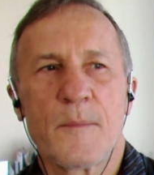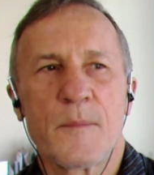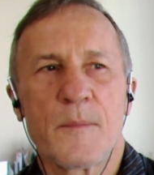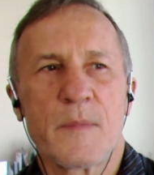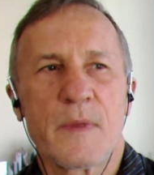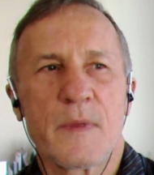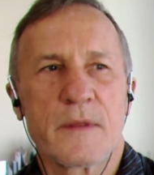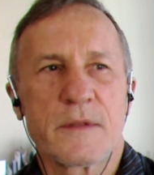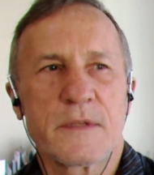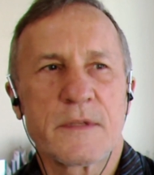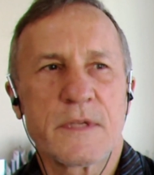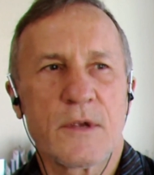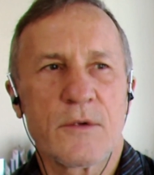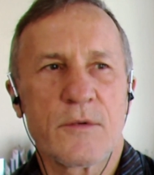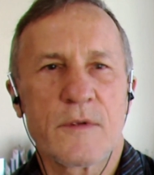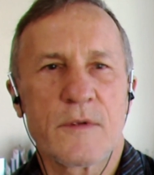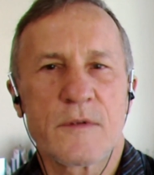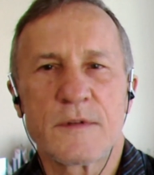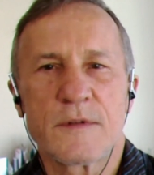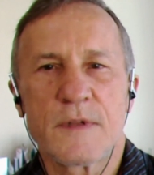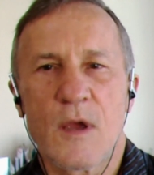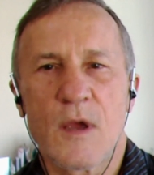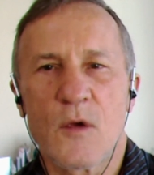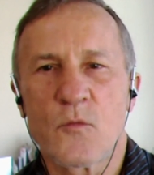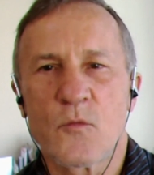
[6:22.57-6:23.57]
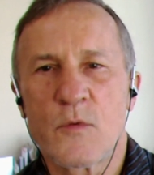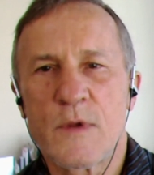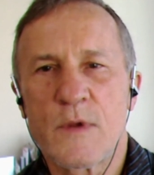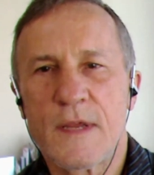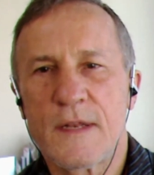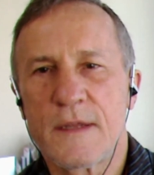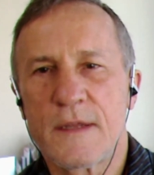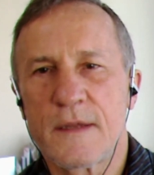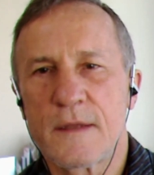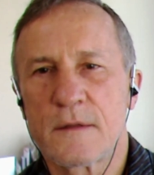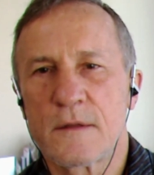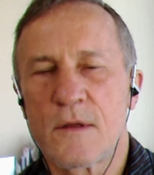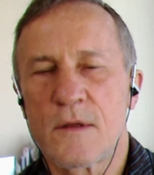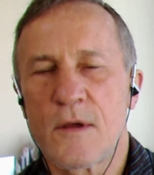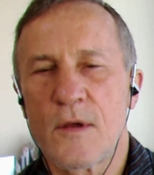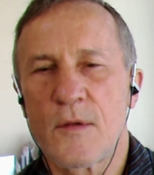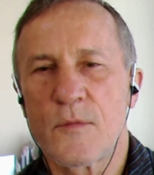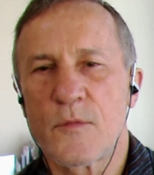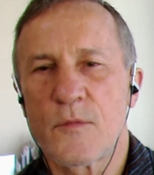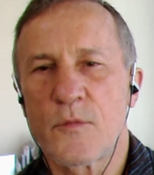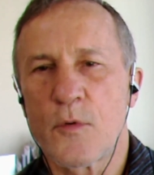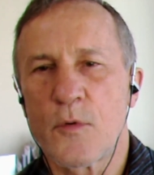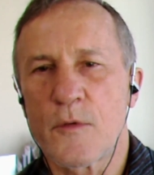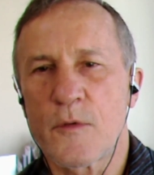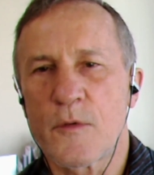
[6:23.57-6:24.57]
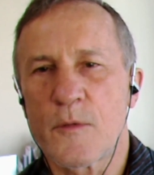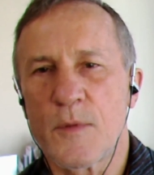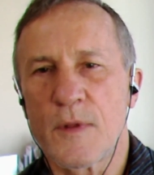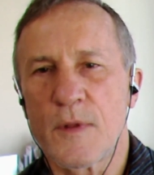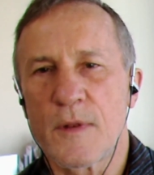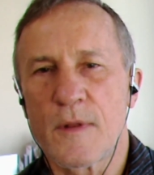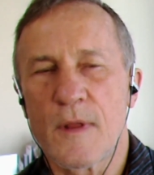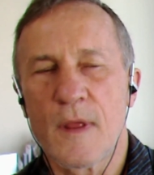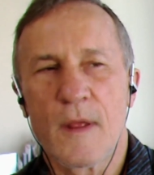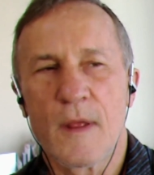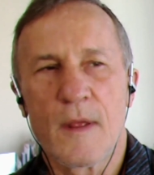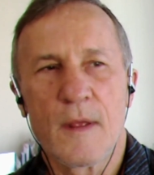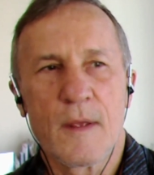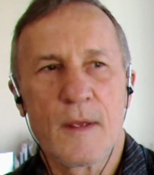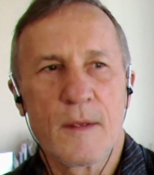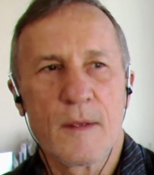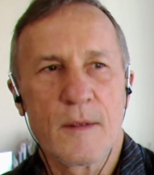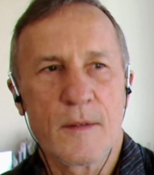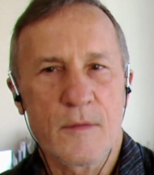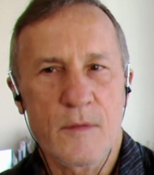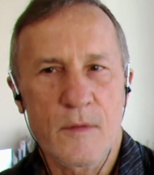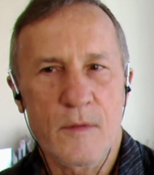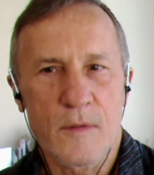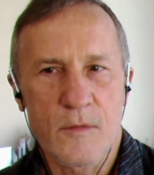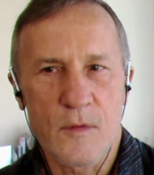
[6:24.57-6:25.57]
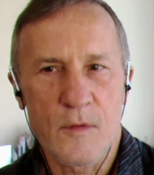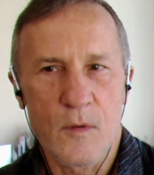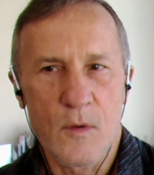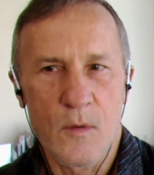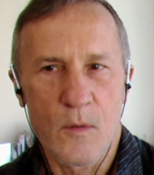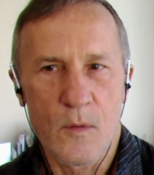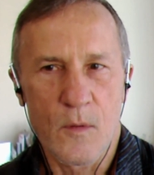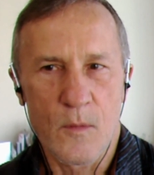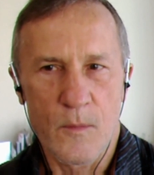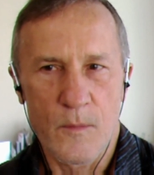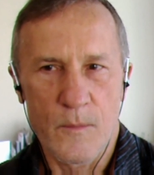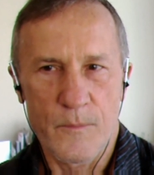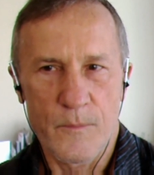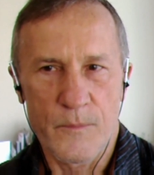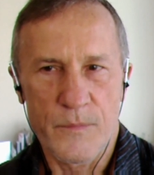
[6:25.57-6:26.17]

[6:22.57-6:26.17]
military is not really law enforcement. So